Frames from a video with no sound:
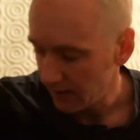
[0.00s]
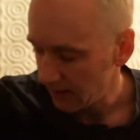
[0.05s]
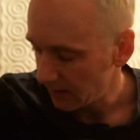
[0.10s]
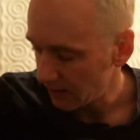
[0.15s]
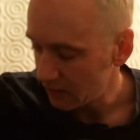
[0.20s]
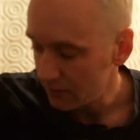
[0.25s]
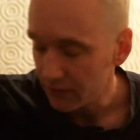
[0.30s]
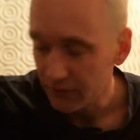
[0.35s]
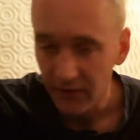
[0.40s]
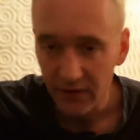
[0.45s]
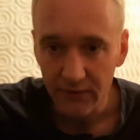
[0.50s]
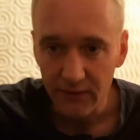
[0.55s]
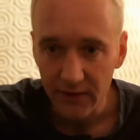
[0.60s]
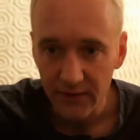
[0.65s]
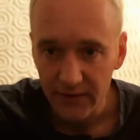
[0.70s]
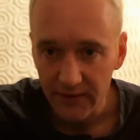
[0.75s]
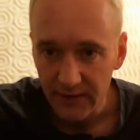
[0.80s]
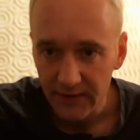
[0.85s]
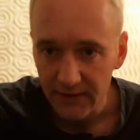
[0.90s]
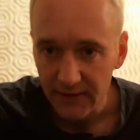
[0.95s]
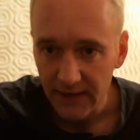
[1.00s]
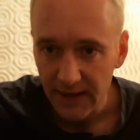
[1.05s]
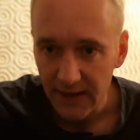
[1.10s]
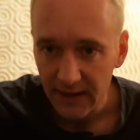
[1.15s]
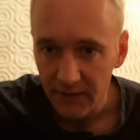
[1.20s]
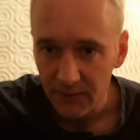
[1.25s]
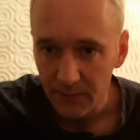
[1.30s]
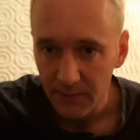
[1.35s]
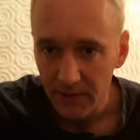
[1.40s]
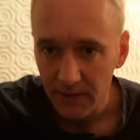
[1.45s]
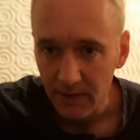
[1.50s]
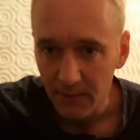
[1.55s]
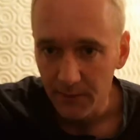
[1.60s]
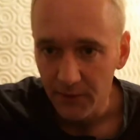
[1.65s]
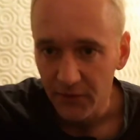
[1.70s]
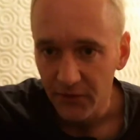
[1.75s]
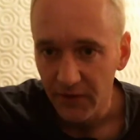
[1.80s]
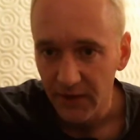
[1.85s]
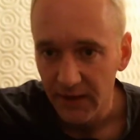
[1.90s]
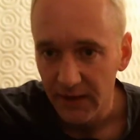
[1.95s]
Acoustic resonance enhancement, a
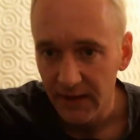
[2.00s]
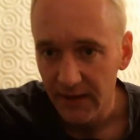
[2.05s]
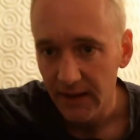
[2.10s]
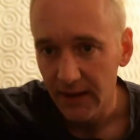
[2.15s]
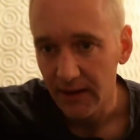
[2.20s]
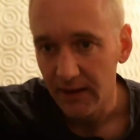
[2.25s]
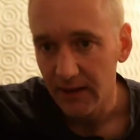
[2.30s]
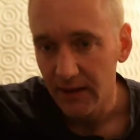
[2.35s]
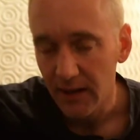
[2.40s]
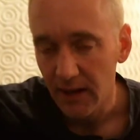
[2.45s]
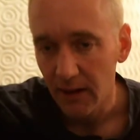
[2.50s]
machine that